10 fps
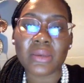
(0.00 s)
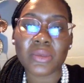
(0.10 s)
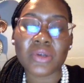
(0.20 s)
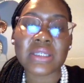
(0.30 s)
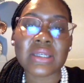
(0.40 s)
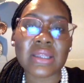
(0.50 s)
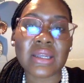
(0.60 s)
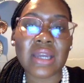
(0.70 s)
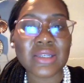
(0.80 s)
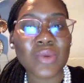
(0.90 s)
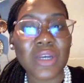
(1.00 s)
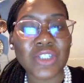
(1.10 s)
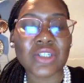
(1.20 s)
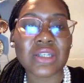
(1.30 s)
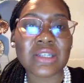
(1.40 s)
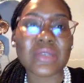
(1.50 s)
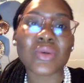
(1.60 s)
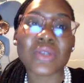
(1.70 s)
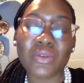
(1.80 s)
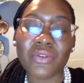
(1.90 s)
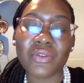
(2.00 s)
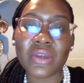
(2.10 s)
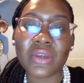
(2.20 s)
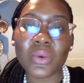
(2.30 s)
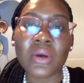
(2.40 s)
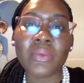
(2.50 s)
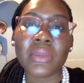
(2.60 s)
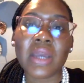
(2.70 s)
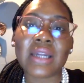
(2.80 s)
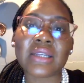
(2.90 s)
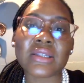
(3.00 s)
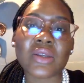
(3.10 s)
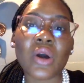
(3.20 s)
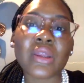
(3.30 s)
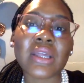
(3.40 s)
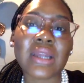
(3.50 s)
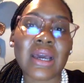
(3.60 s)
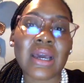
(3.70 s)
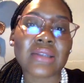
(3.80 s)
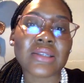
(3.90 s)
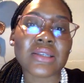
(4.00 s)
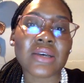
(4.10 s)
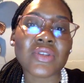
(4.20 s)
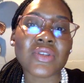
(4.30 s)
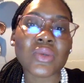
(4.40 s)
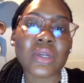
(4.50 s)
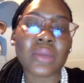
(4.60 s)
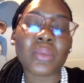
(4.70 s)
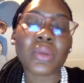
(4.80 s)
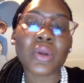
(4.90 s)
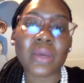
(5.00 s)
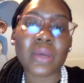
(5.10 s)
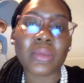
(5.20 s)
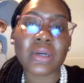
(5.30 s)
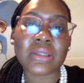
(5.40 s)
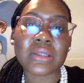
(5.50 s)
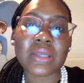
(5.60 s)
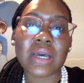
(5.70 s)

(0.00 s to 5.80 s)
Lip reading: Christy, the next question is also for you, and it's along the lines of student employment.